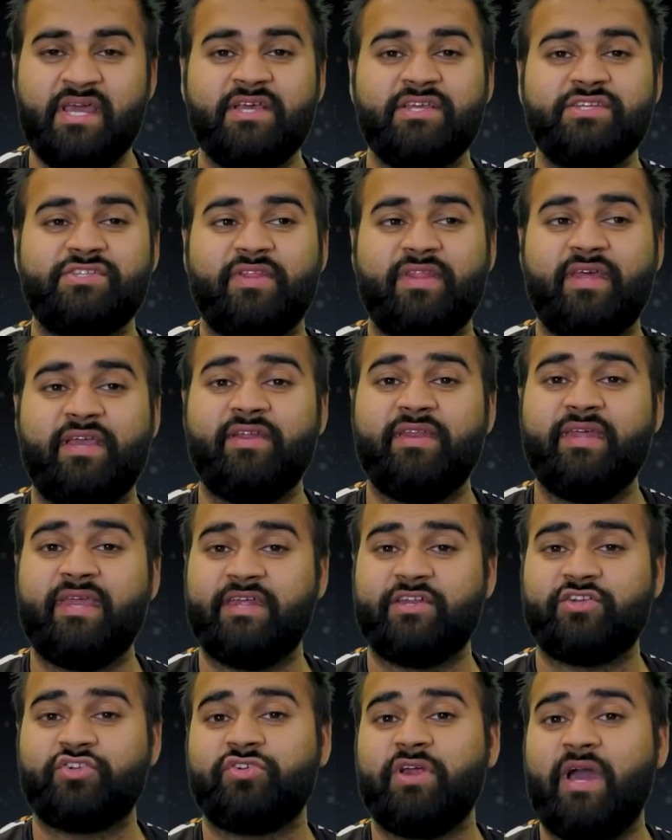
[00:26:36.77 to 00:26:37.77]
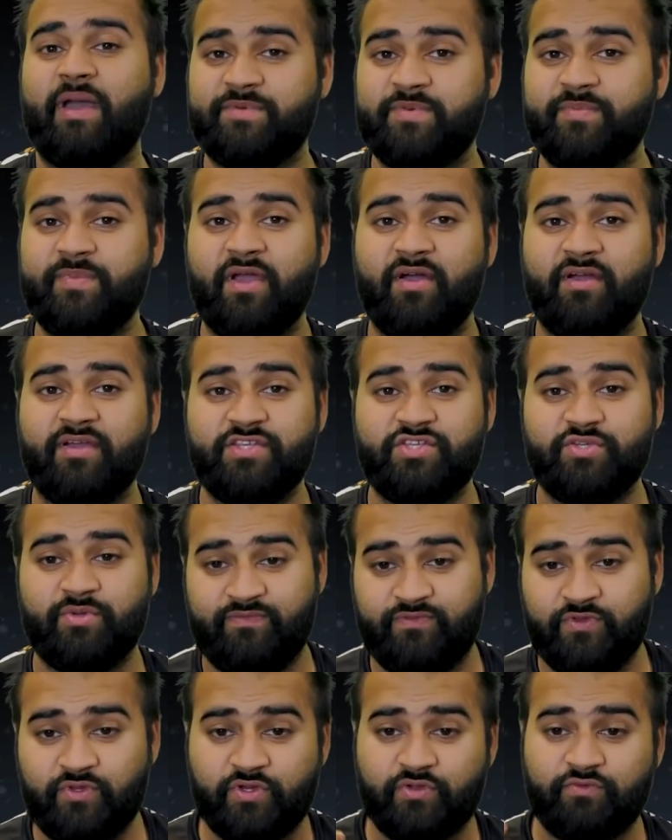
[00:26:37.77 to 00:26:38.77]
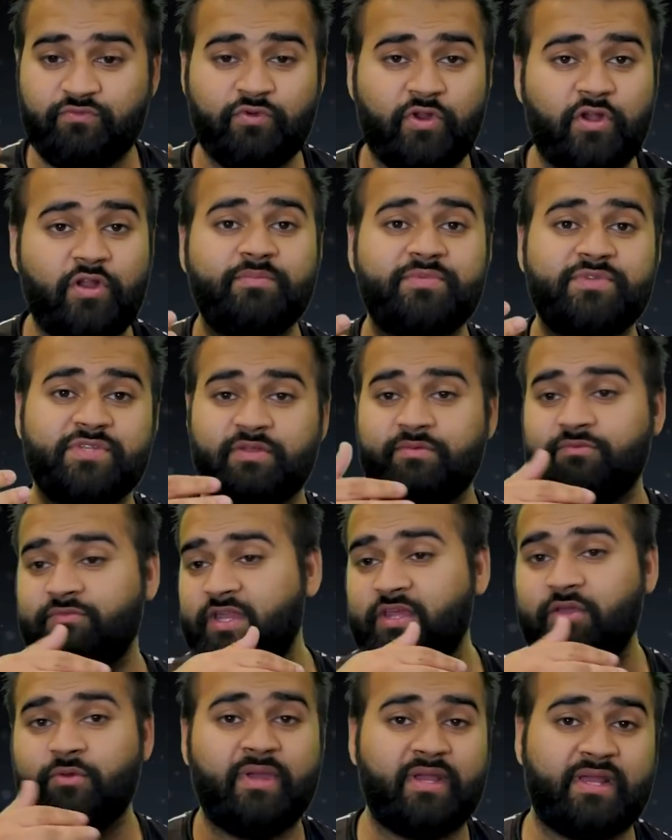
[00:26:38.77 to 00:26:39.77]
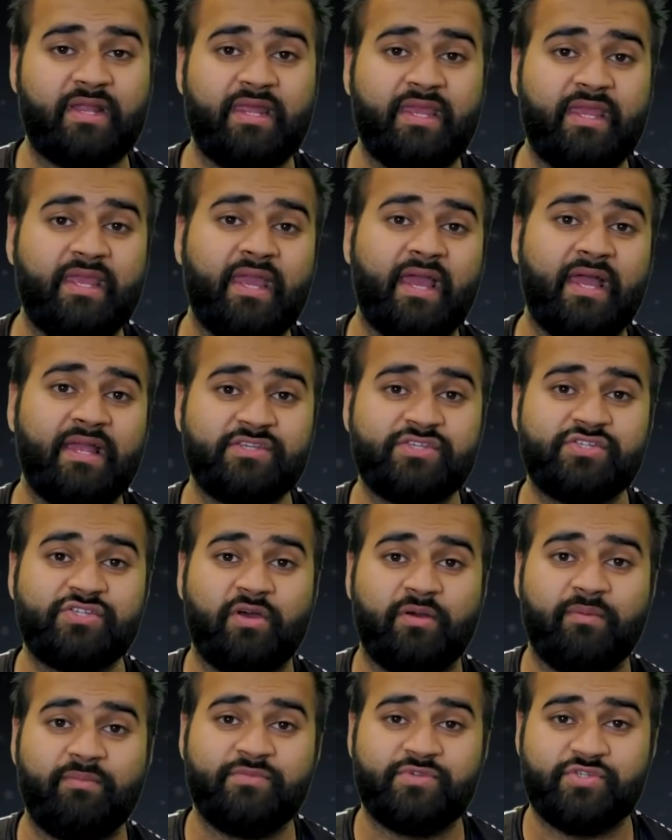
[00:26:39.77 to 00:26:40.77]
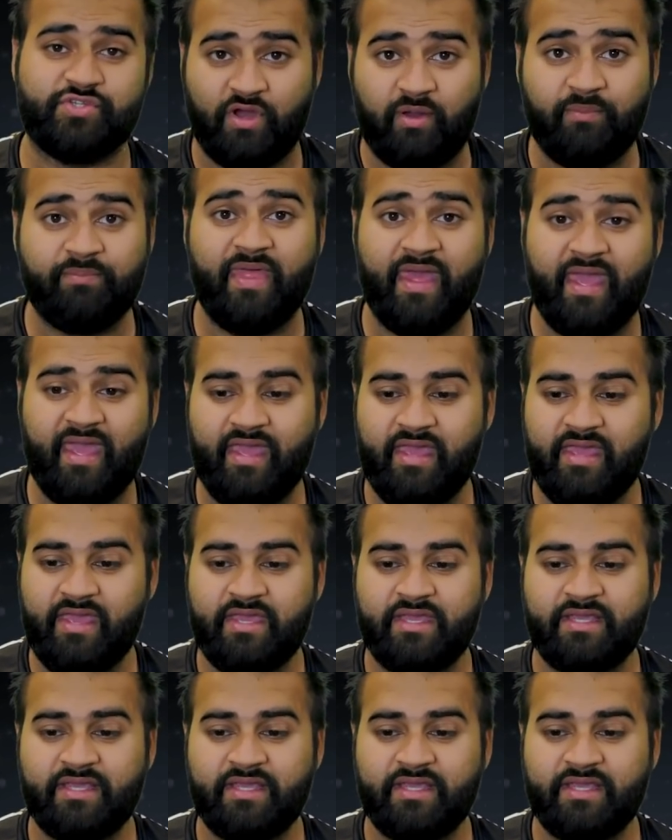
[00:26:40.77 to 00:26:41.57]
So they're going to get trapped behind you if you can run up to them really quickly and stop there,